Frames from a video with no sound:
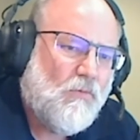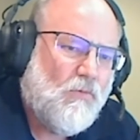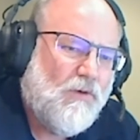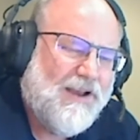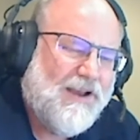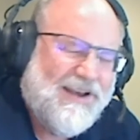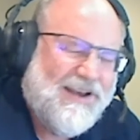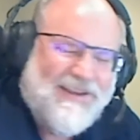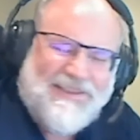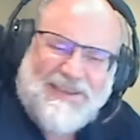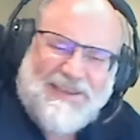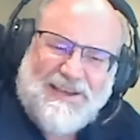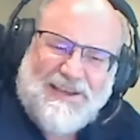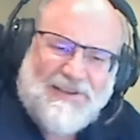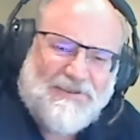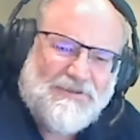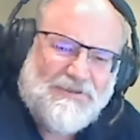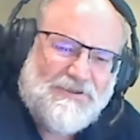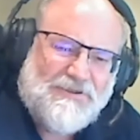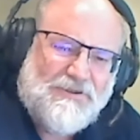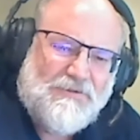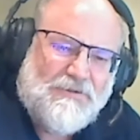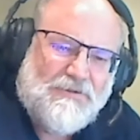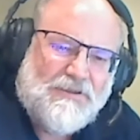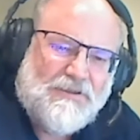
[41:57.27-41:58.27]
Anything
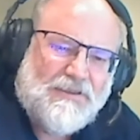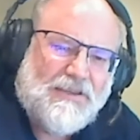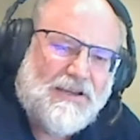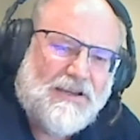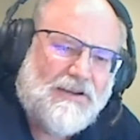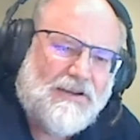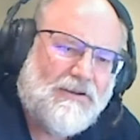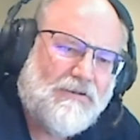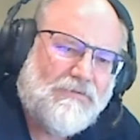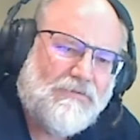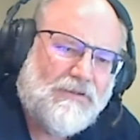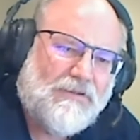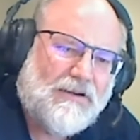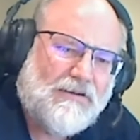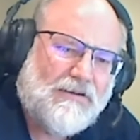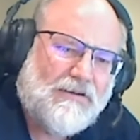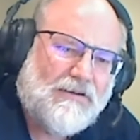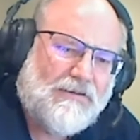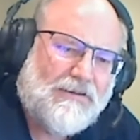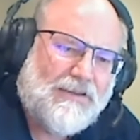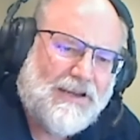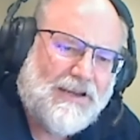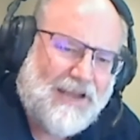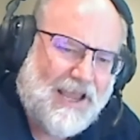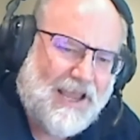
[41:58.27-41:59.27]
else you can think of
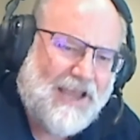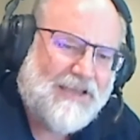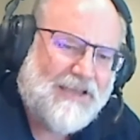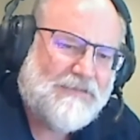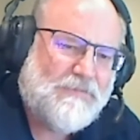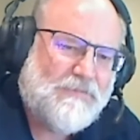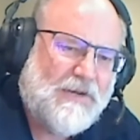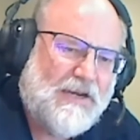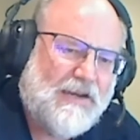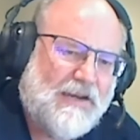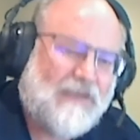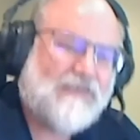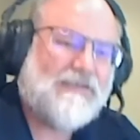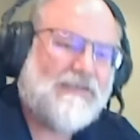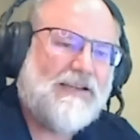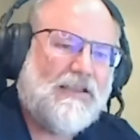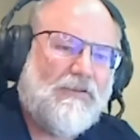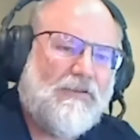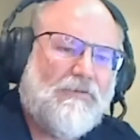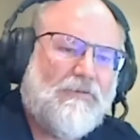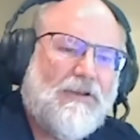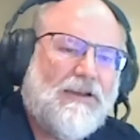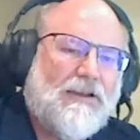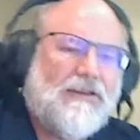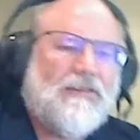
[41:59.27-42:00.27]
that has been
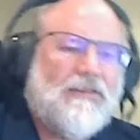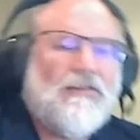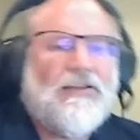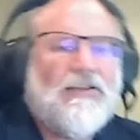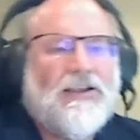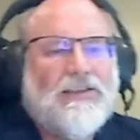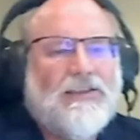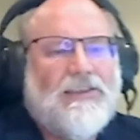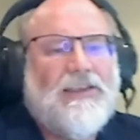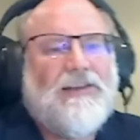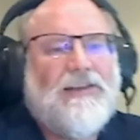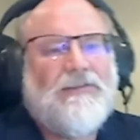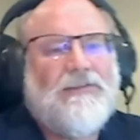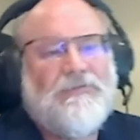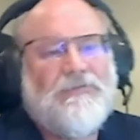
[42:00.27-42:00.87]
accelerated like that?